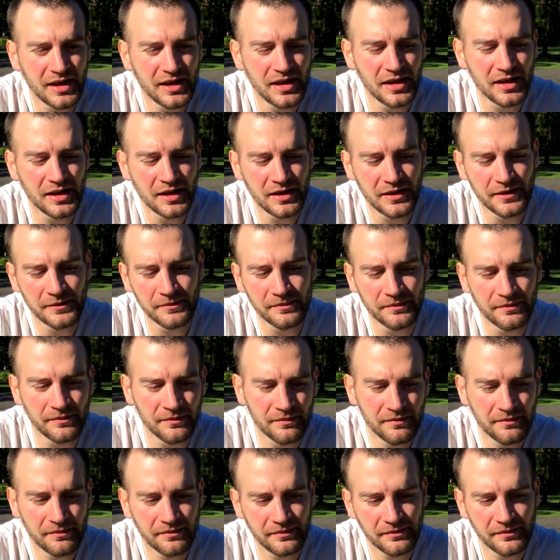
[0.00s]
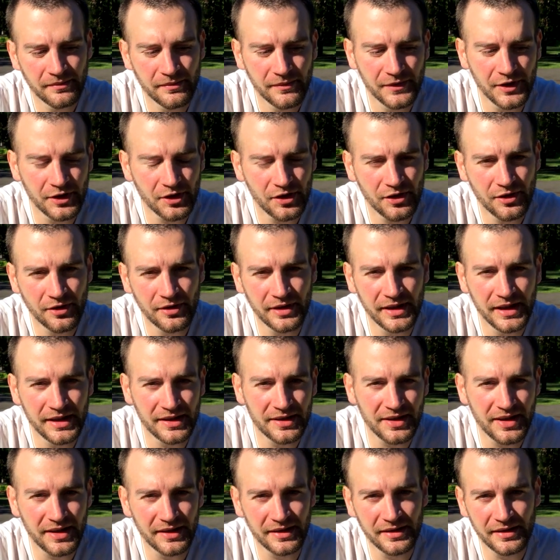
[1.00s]
the
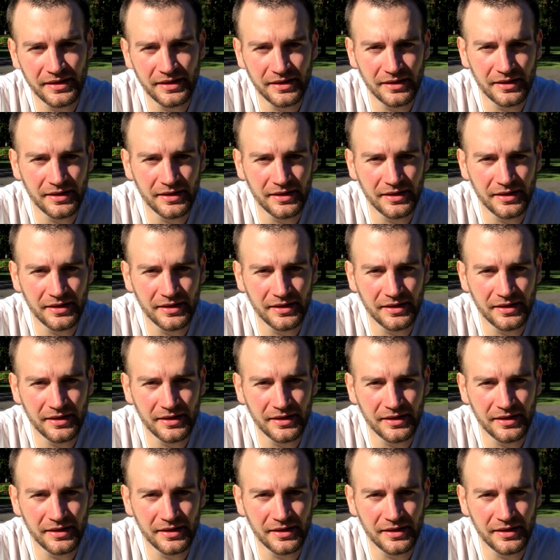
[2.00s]
shootings at